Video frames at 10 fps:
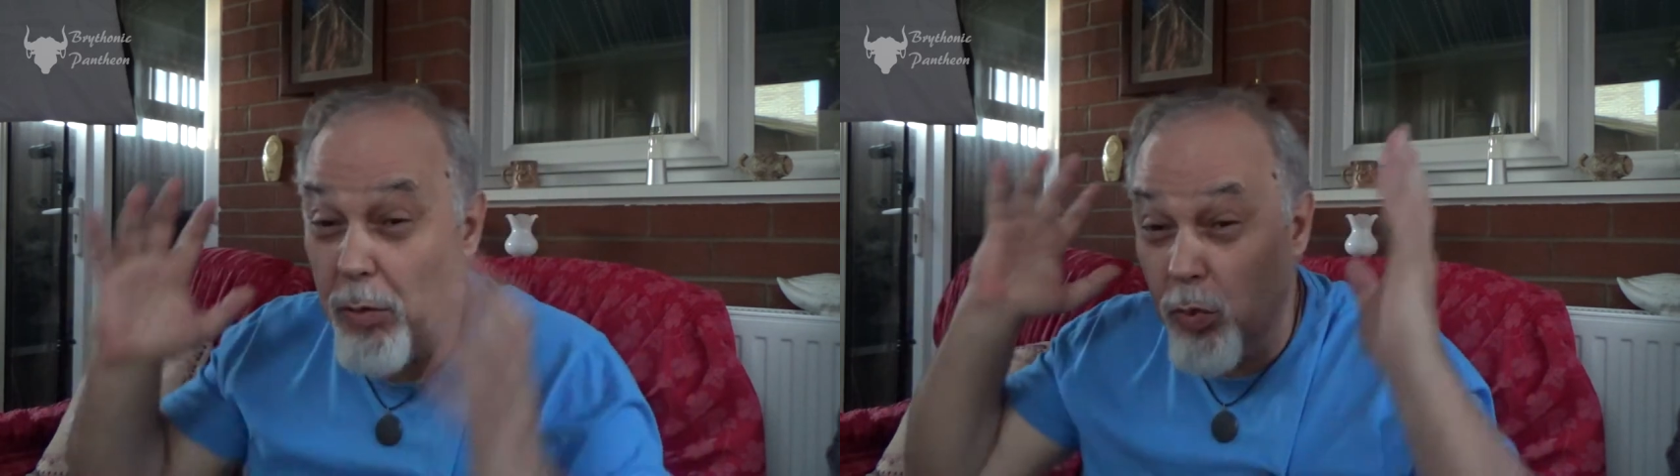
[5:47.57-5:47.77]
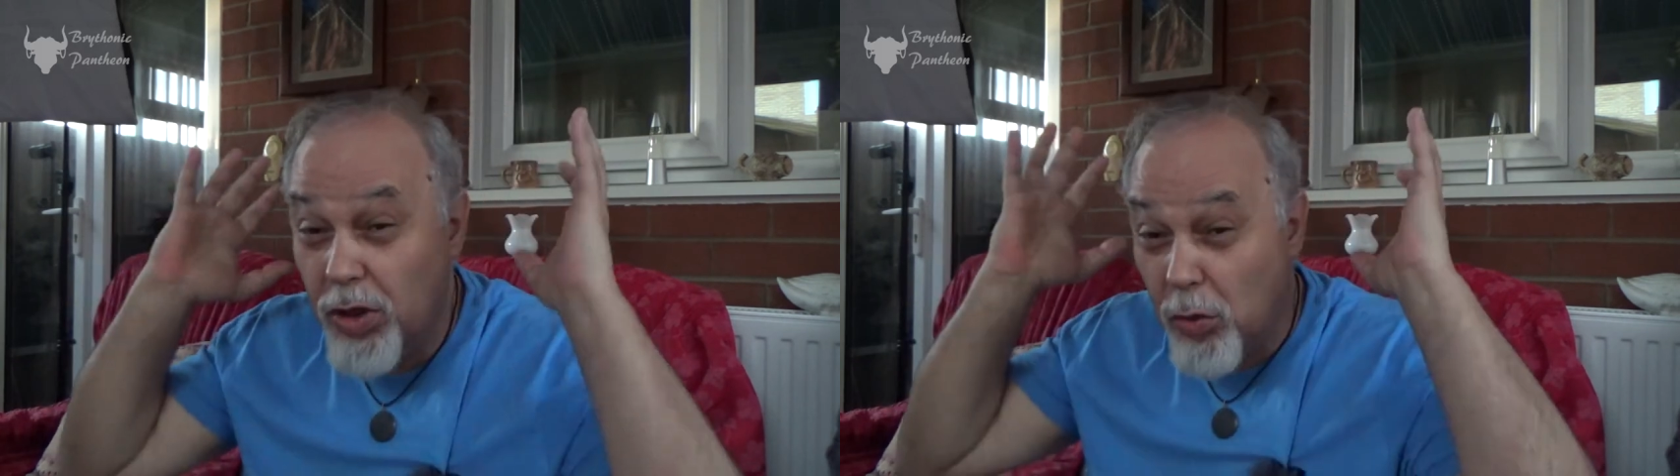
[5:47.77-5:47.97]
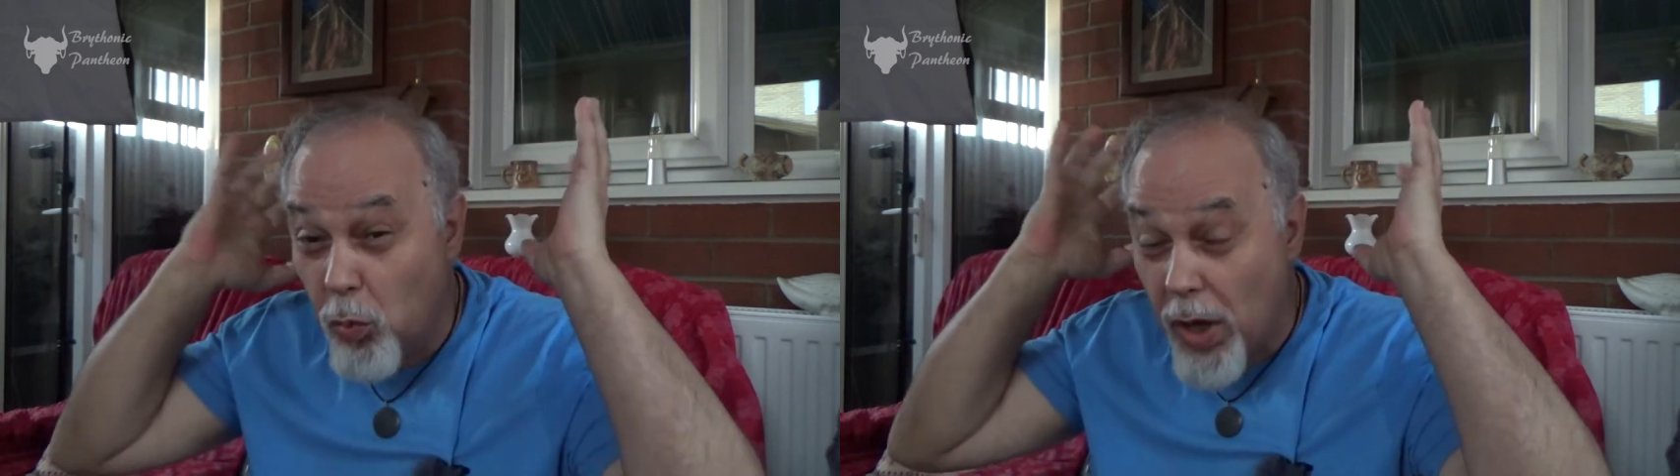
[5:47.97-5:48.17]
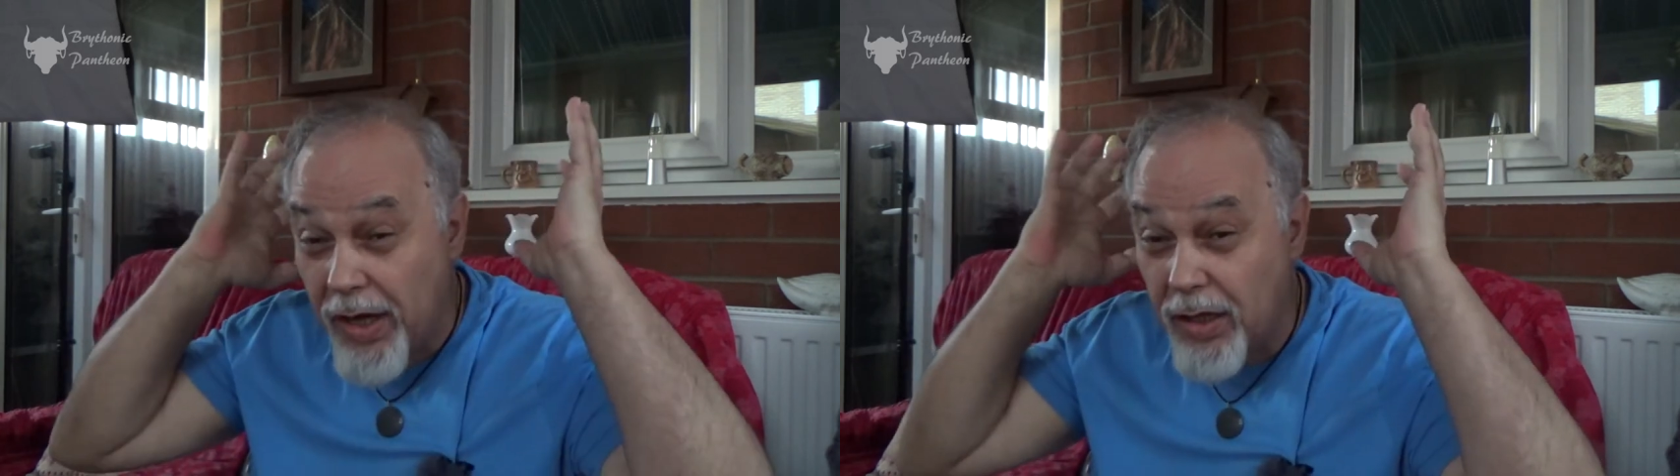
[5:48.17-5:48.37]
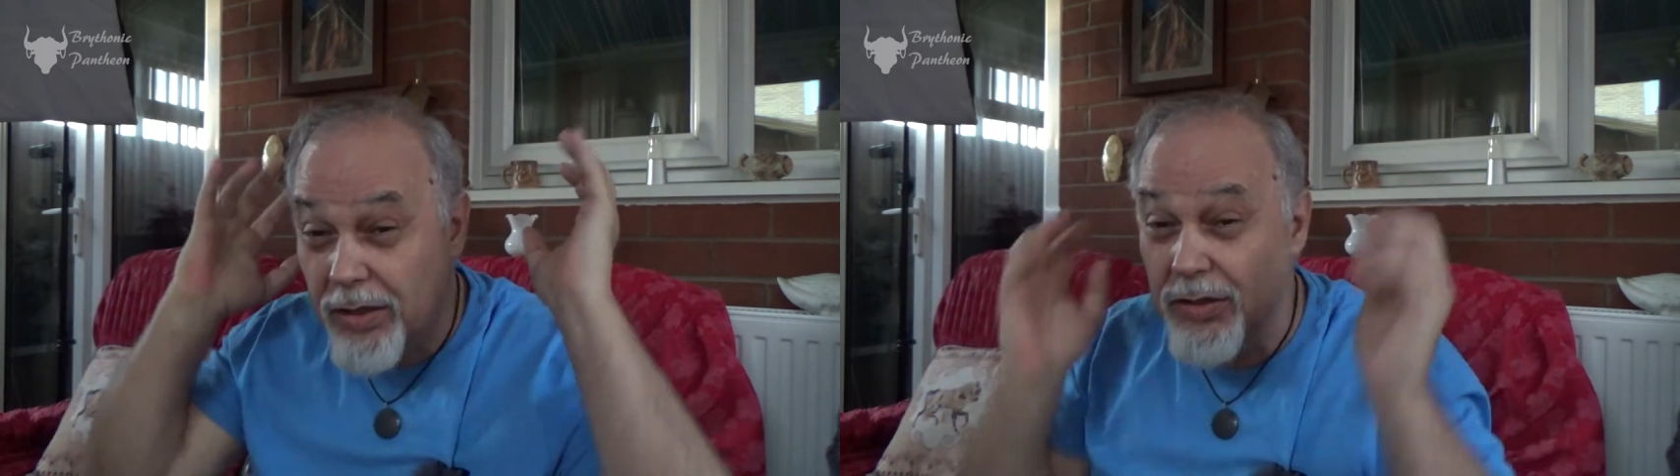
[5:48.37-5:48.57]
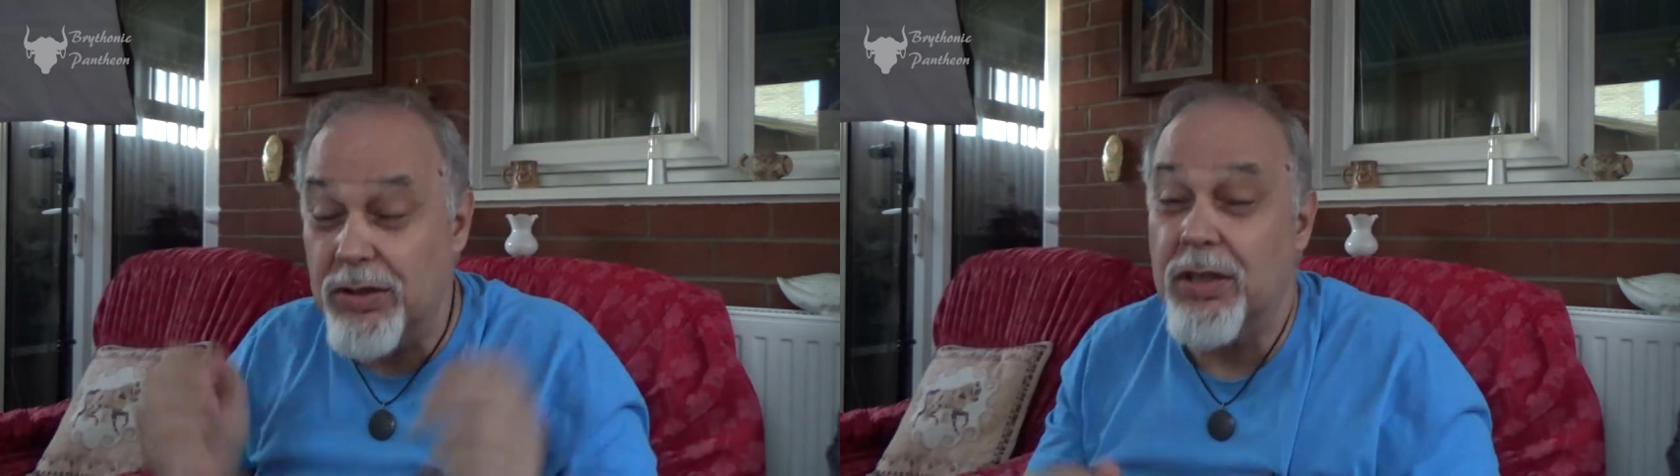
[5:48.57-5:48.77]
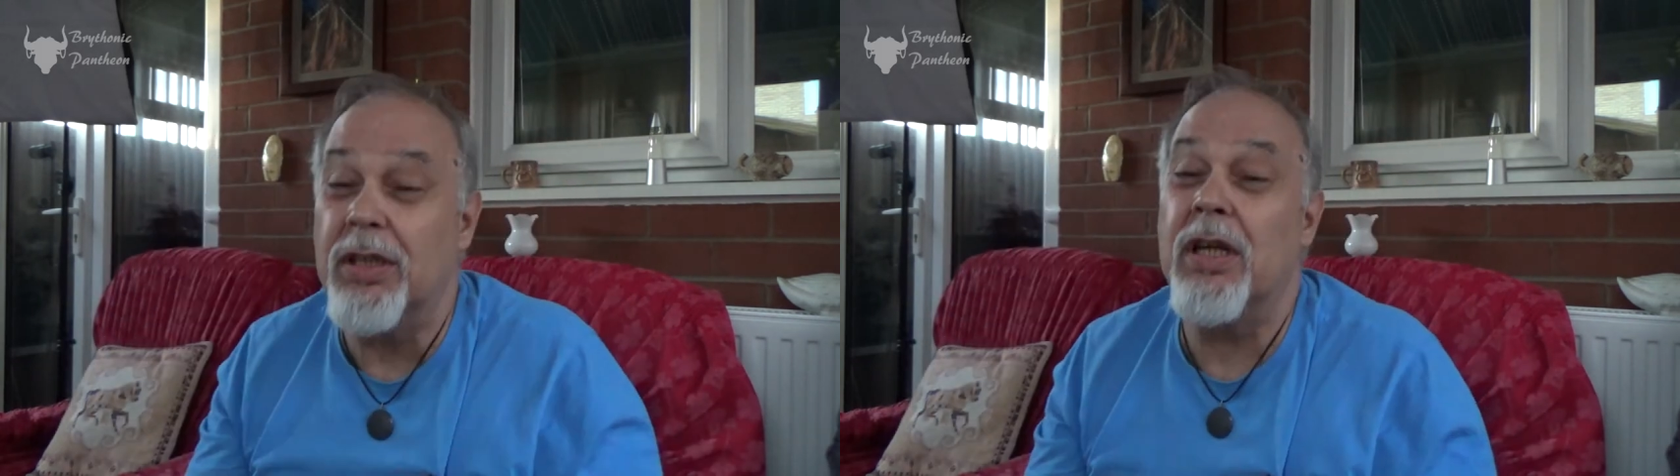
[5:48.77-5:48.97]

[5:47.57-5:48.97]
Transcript: with the wings,